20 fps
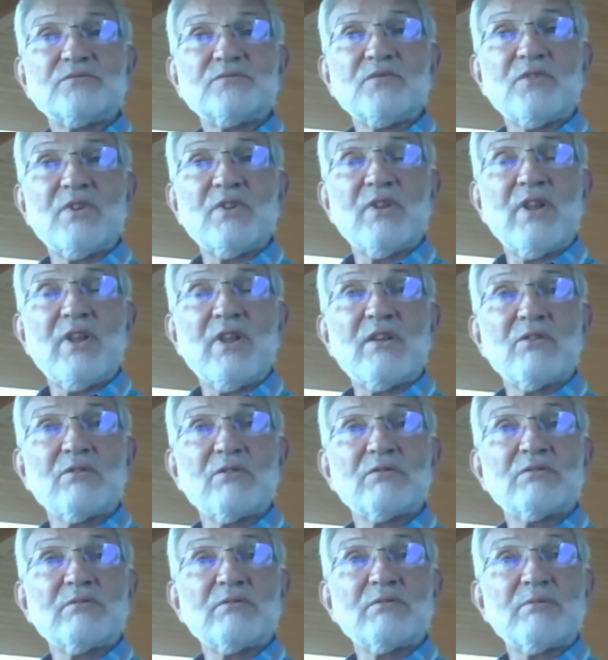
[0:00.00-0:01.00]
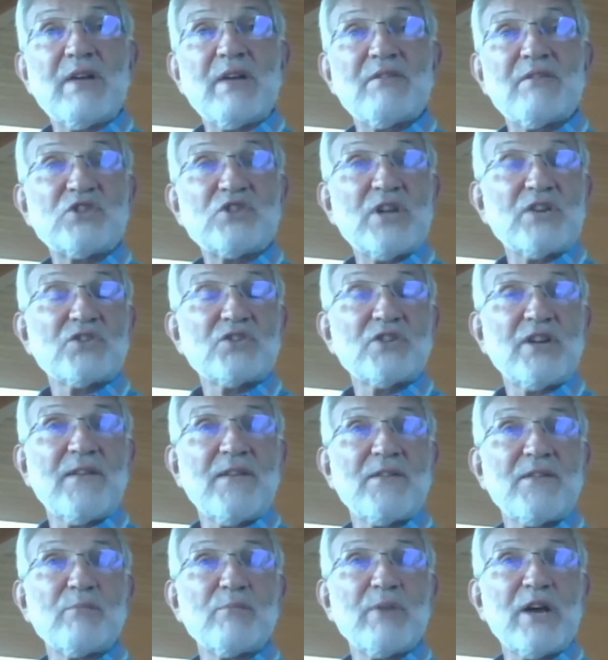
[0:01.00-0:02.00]
they'll have a chance to get
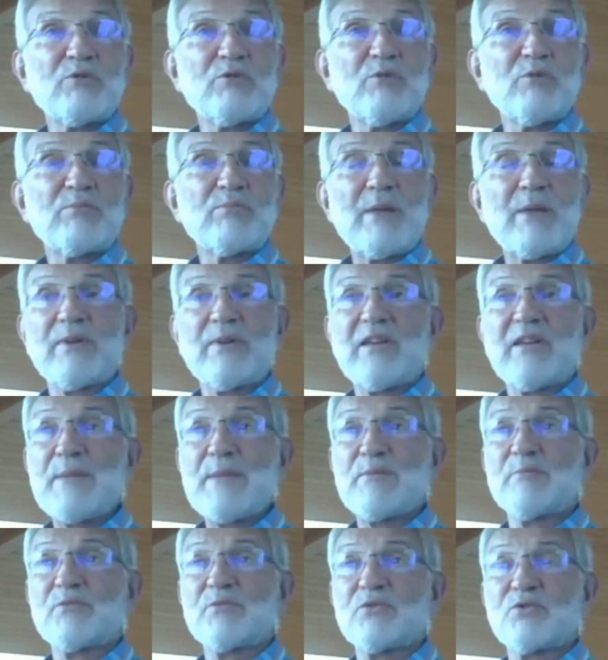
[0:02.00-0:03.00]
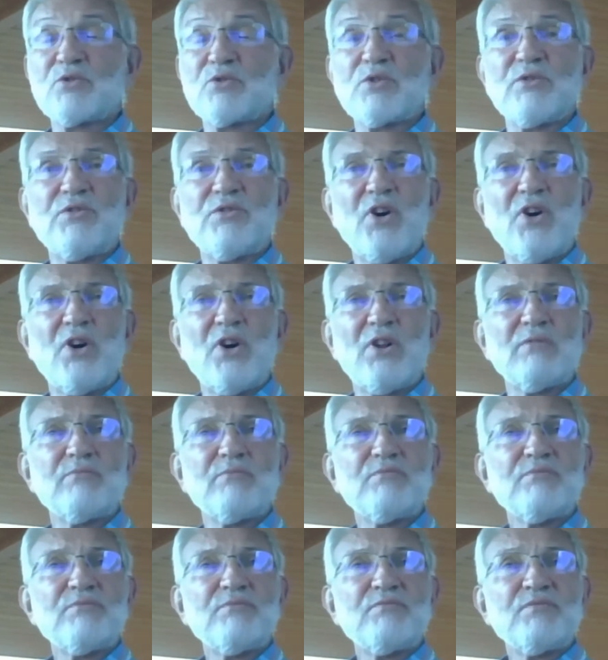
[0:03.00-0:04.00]
them back. We'll probably keep them through the fall.
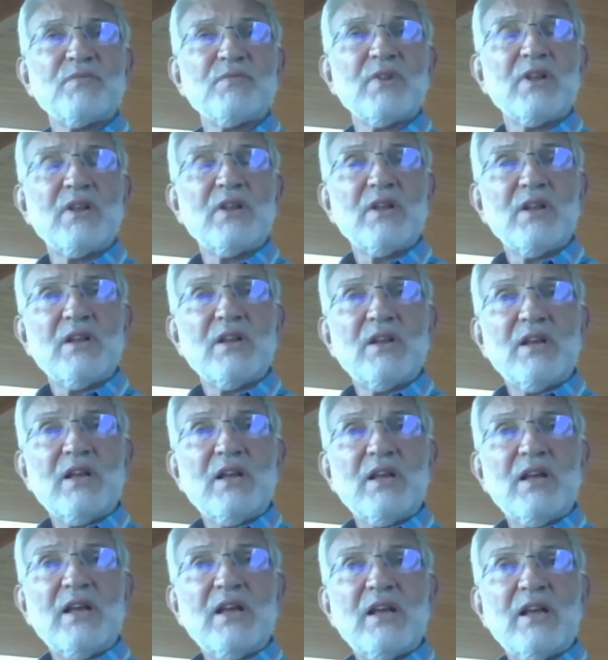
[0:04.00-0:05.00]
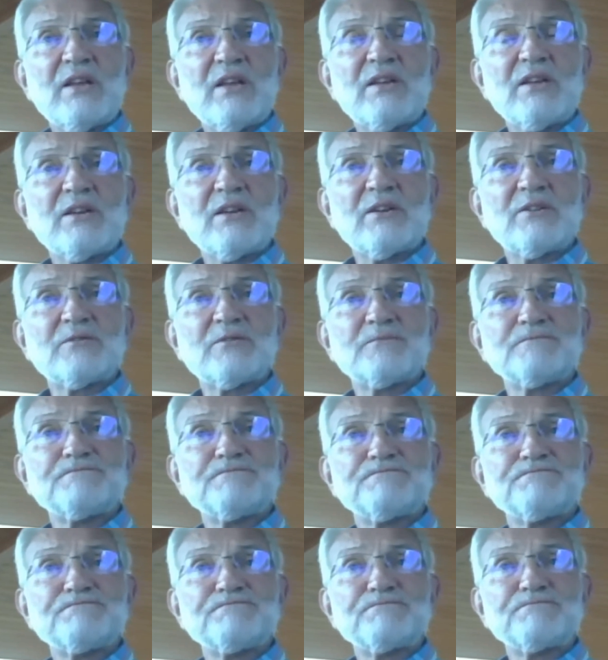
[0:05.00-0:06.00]
And
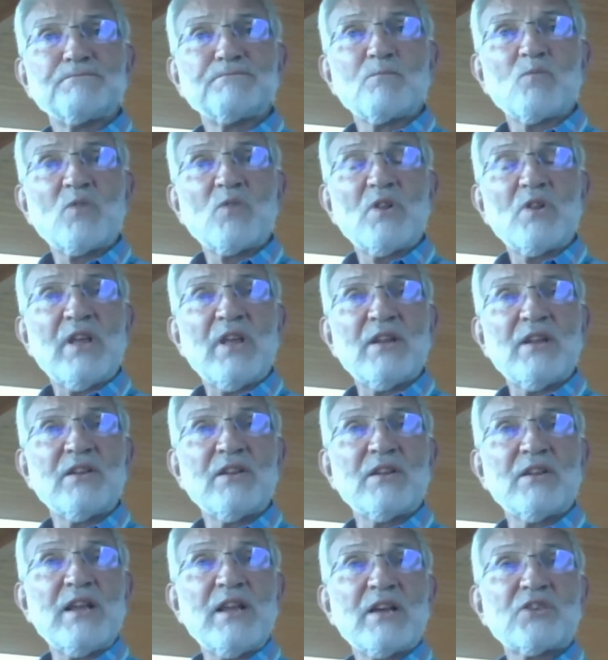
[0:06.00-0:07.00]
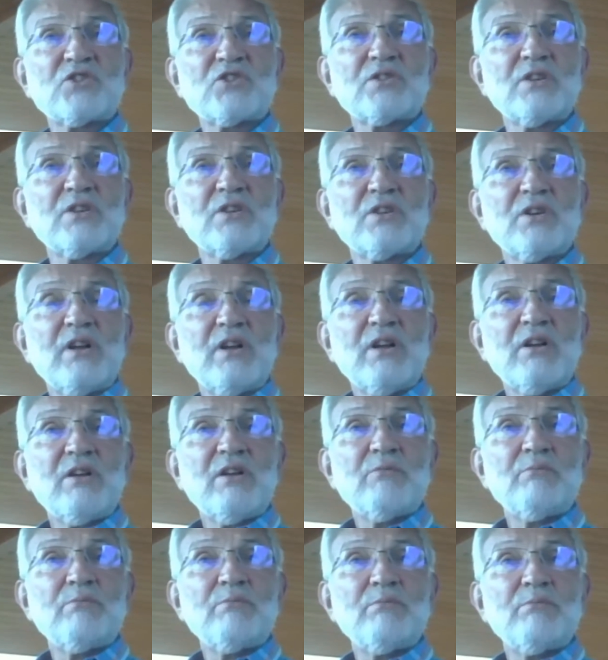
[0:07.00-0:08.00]
then the next
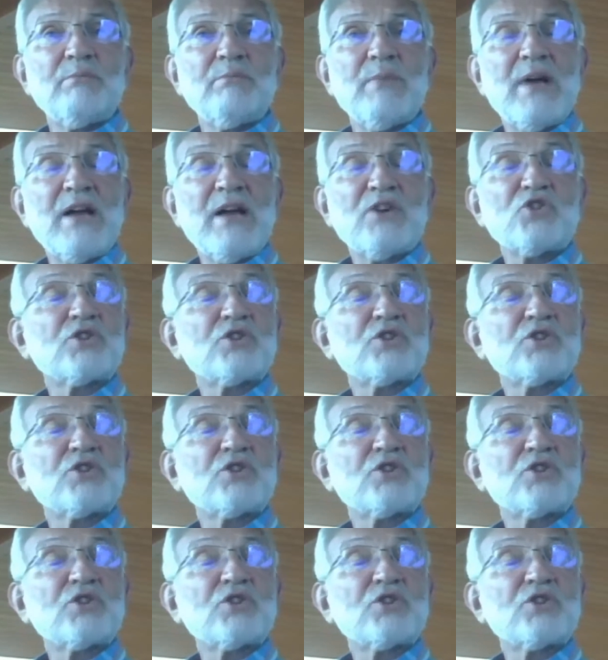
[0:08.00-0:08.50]
measure